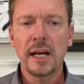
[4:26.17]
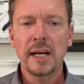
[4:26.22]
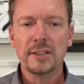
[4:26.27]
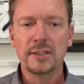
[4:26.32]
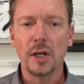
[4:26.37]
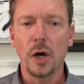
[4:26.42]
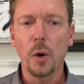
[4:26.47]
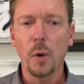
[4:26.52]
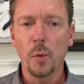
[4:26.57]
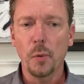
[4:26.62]

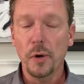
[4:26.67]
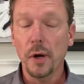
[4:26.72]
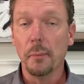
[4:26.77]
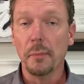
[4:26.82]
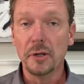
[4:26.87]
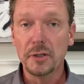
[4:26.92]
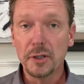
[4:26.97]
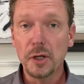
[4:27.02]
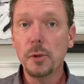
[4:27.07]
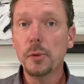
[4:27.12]
So
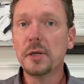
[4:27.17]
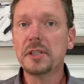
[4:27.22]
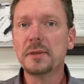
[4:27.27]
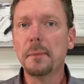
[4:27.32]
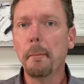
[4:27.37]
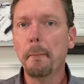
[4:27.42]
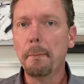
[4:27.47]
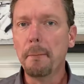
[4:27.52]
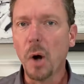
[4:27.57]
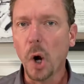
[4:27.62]
number 2 is
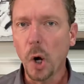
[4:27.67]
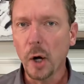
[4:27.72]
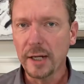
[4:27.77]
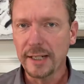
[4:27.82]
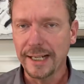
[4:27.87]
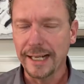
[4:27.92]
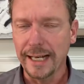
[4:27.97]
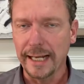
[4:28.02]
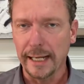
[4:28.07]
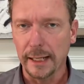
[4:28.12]

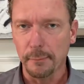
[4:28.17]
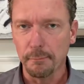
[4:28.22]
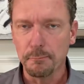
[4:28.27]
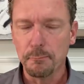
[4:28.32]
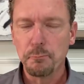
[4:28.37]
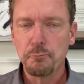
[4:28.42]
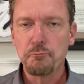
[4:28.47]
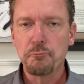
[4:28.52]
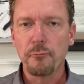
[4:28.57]
marketing.